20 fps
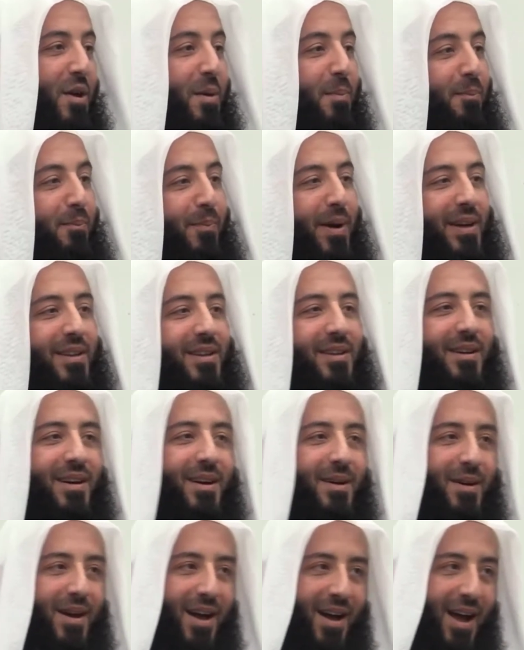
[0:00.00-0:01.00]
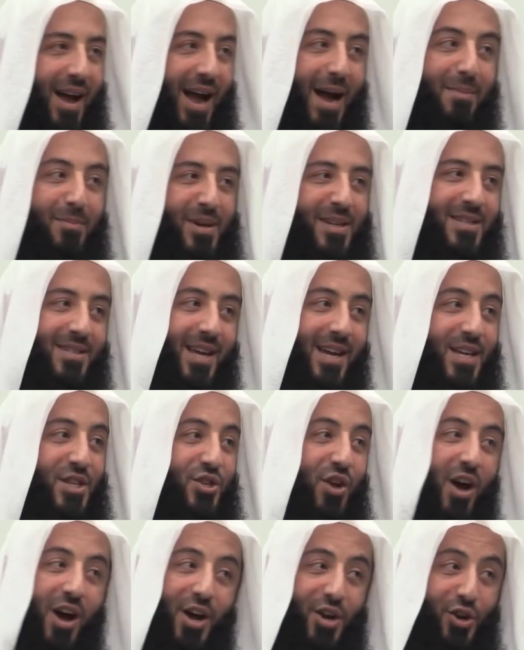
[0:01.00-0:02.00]
But Amr
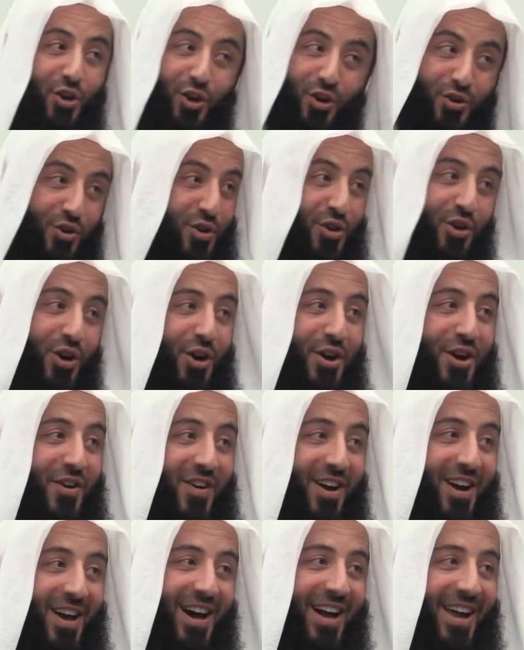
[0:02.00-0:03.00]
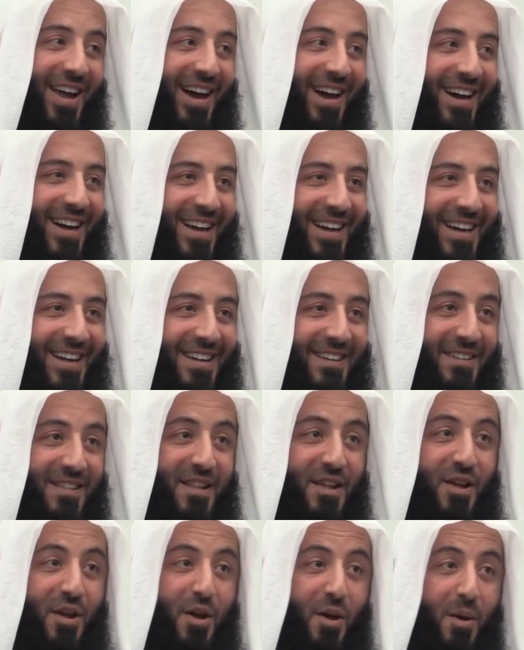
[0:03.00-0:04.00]
says, I know you know you're a liar.
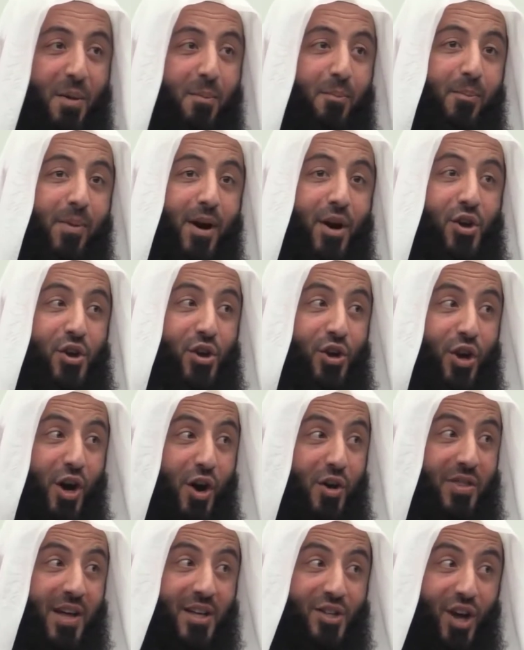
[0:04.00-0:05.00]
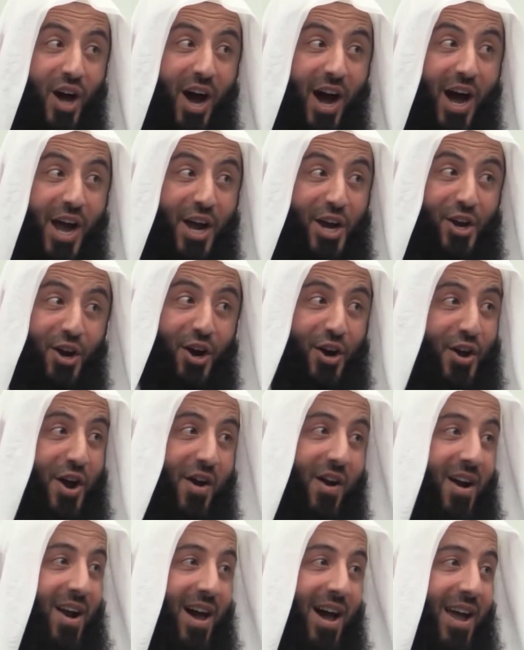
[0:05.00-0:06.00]
But you know that I know
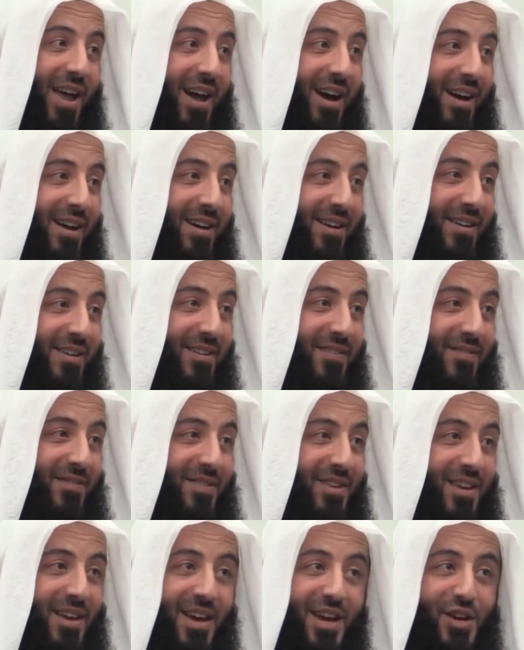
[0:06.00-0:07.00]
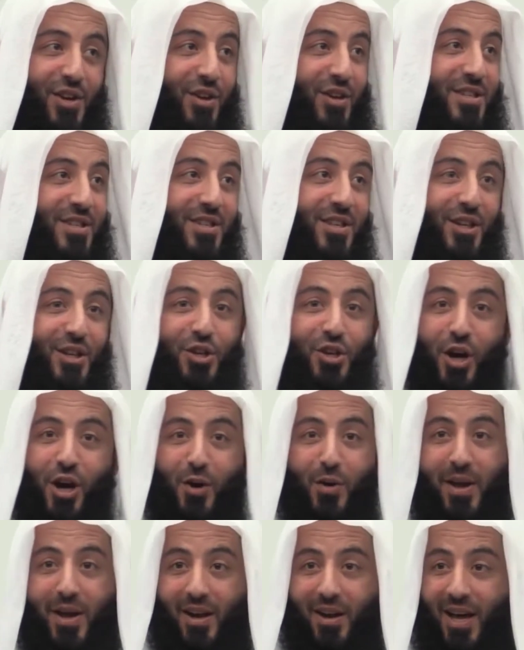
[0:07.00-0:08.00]
you're a liar. And you're still
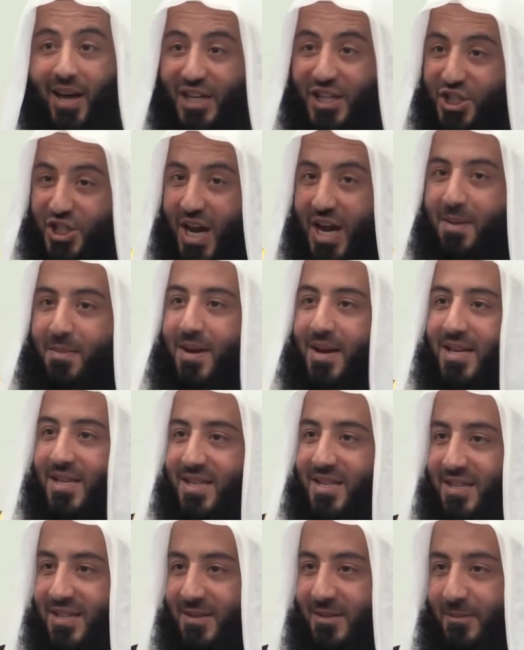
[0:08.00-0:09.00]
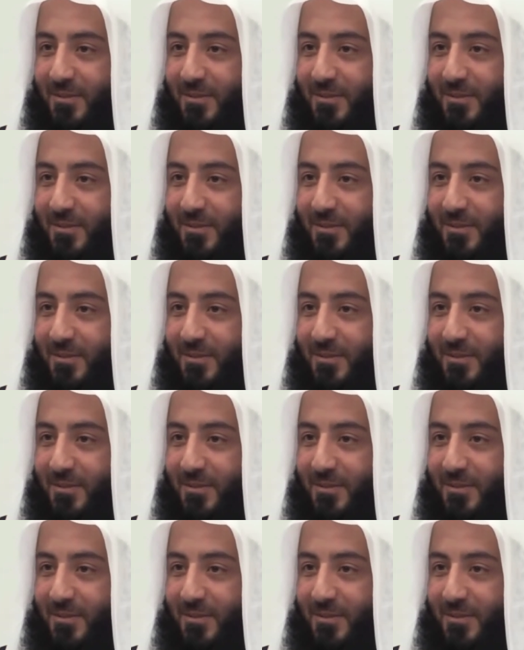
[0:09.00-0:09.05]
going like shameless.